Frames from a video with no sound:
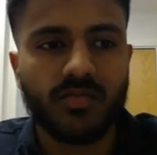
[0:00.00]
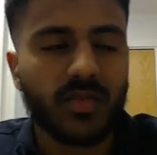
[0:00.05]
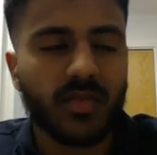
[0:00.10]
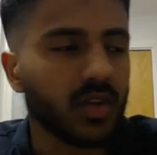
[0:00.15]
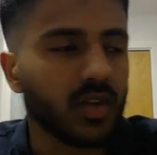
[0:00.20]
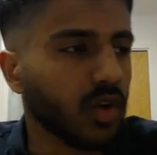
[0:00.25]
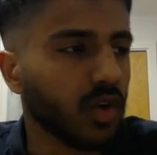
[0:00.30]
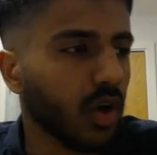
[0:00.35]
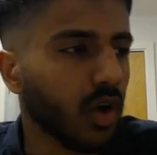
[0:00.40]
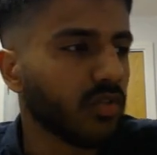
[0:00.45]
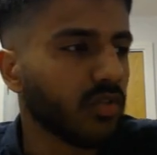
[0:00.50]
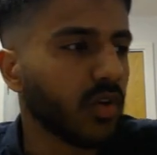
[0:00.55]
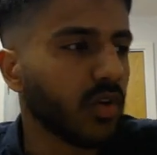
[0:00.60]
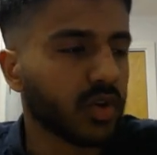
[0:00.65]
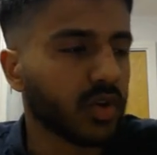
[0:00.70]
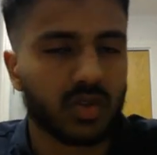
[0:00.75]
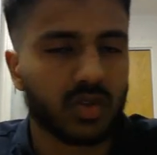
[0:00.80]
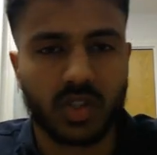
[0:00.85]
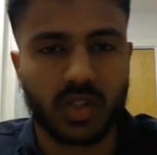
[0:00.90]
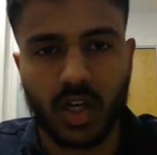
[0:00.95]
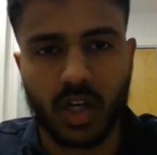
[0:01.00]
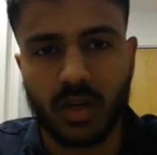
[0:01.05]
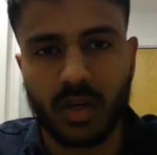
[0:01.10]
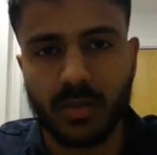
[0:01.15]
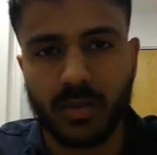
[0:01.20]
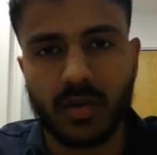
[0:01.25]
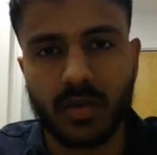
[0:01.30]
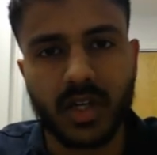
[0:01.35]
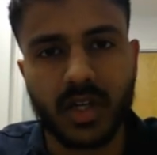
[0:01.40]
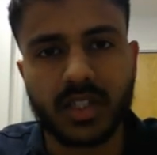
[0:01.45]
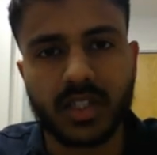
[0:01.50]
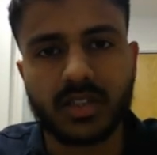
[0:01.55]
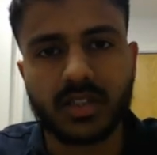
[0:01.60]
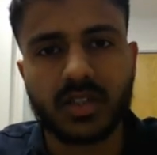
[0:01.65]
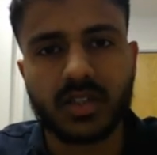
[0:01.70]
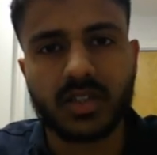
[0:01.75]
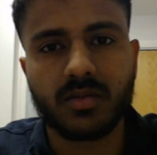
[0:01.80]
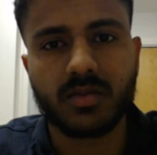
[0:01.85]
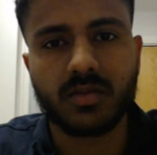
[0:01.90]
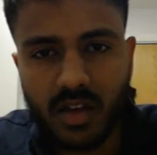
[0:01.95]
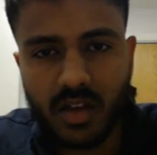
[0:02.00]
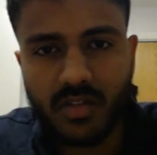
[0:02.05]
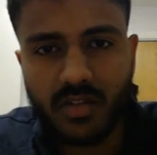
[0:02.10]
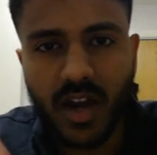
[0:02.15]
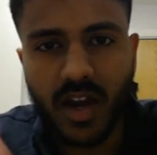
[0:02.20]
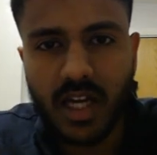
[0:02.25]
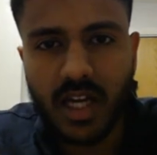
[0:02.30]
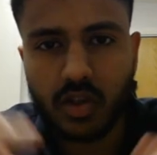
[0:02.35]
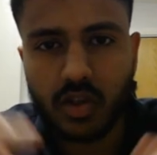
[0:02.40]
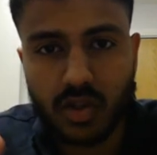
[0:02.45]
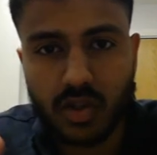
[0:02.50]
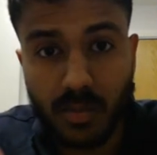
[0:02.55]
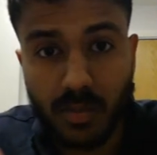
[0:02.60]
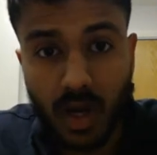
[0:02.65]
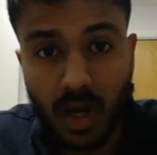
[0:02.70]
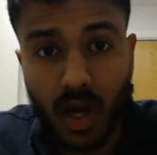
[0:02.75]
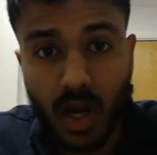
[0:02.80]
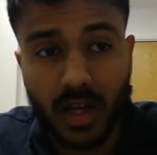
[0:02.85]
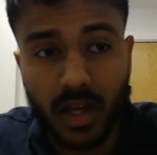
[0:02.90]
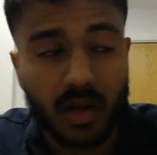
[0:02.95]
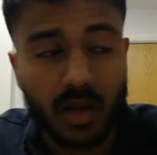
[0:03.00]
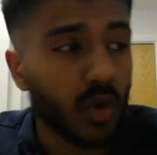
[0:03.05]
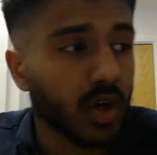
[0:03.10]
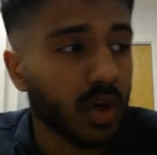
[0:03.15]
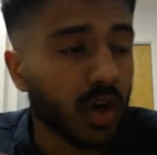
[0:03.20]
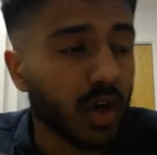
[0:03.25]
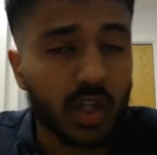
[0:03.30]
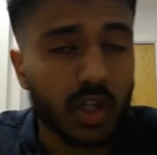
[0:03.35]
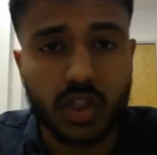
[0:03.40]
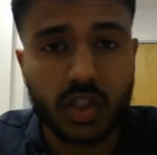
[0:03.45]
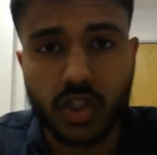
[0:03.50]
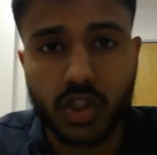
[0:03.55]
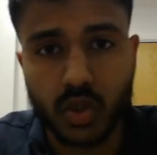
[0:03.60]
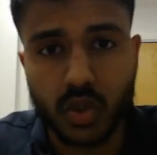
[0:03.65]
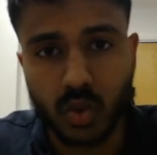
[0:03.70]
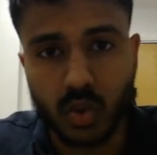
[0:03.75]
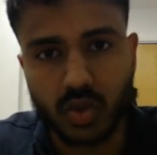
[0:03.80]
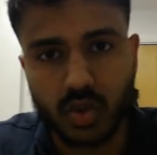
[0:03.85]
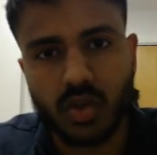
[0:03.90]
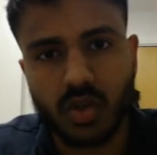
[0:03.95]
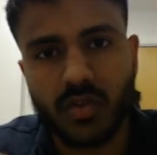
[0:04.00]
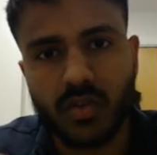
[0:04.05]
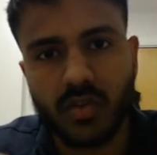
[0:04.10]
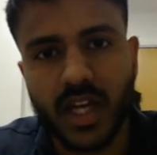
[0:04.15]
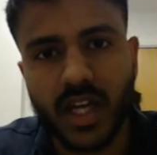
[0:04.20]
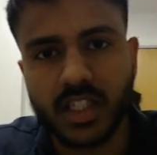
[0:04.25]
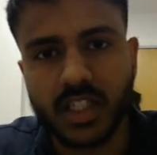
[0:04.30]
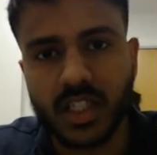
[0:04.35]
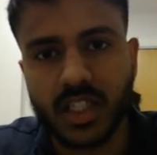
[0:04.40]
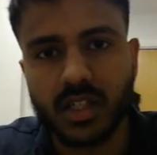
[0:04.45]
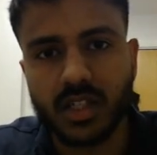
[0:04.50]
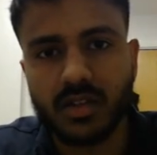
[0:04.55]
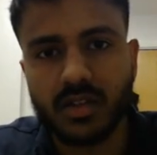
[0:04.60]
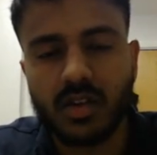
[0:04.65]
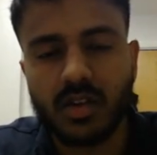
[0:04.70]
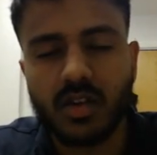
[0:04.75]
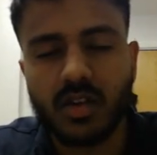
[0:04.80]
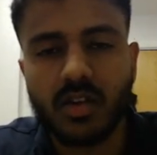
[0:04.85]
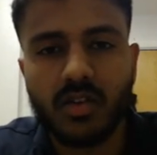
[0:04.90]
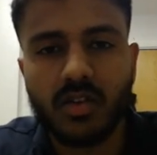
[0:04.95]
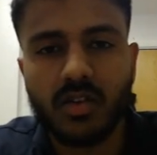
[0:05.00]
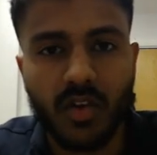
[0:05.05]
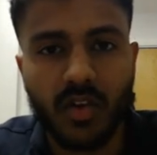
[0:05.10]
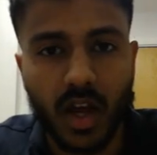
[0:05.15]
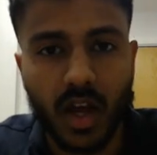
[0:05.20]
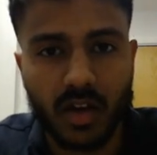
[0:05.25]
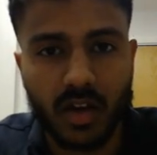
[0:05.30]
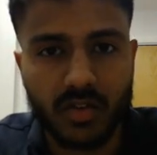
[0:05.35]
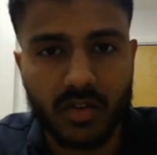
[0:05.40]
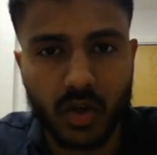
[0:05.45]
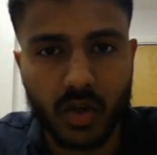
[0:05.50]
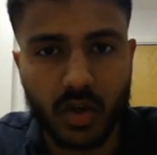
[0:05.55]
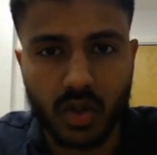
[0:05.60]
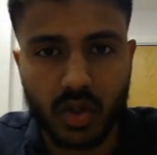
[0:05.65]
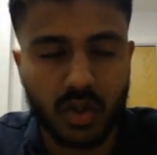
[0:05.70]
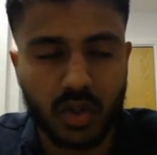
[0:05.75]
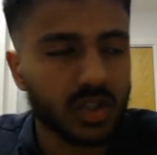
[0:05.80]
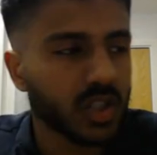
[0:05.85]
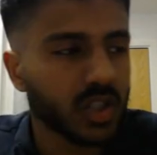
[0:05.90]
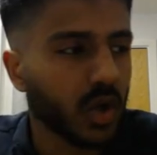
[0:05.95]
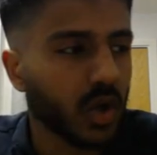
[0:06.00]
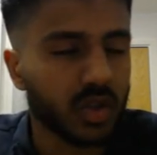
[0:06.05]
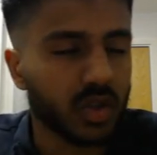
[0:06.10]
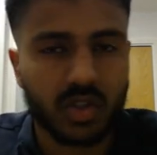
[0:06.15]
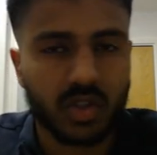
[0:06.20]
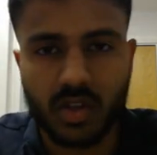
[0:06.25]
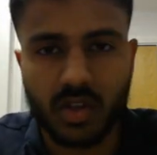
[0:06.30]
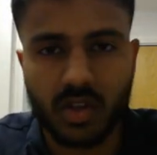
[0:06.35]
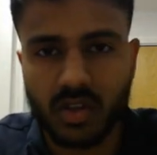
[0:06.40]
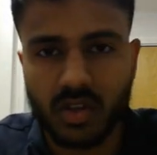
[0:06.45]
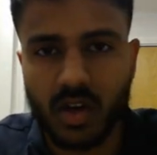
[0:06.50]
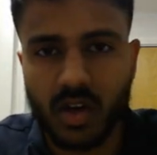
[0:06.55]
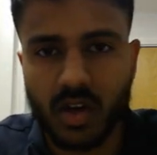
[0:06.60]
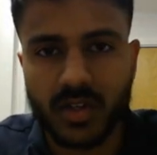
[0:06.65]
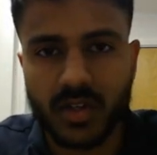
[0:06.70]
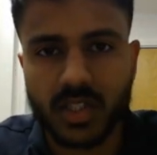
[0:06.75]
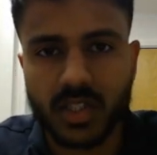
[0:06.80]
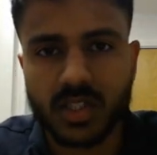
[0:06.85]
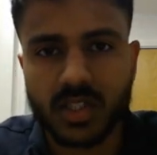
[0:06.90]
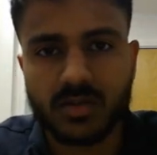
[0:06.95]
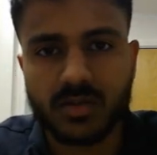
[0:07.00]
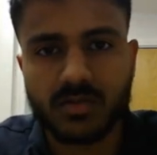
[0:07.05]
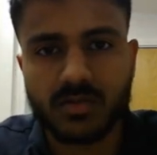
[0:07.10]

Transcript: no photons are going to be released. If I now supply 100 joules of energy via photons onto the surface,